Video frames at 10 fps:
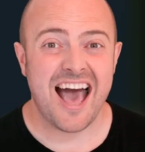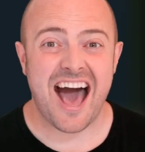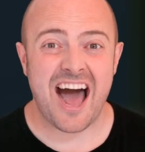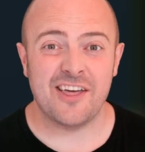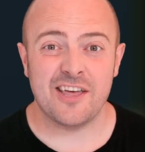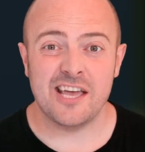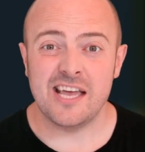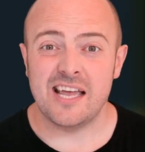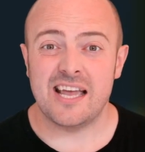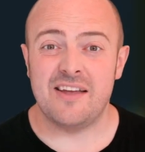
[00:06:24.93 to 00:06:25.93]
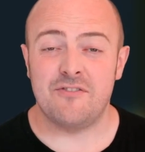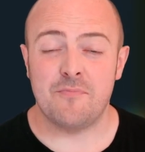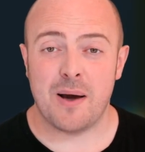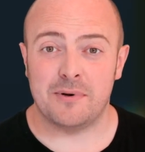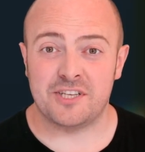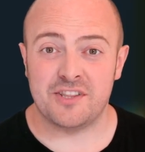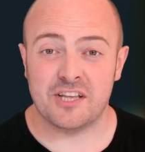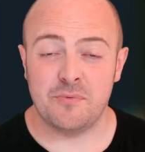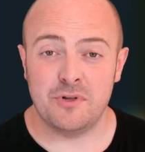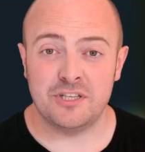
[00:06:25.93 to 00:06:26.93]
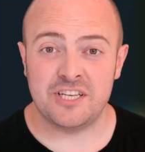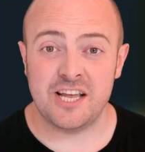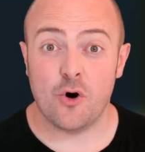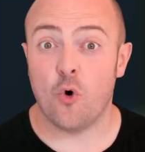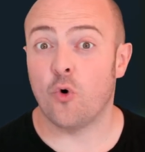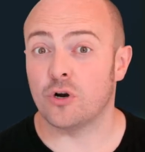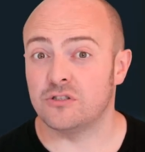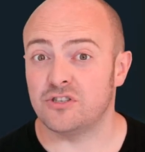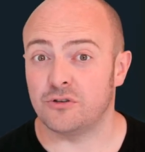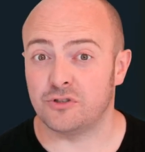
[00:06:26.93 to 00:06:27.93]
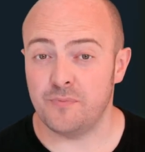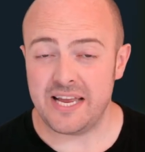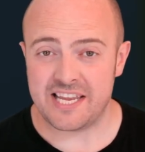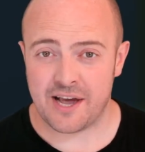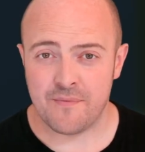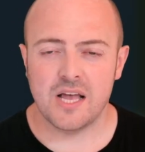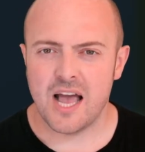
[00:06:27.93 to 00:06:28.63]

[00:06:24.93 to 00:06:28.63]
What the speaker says: either if you publish it in the community or on social media,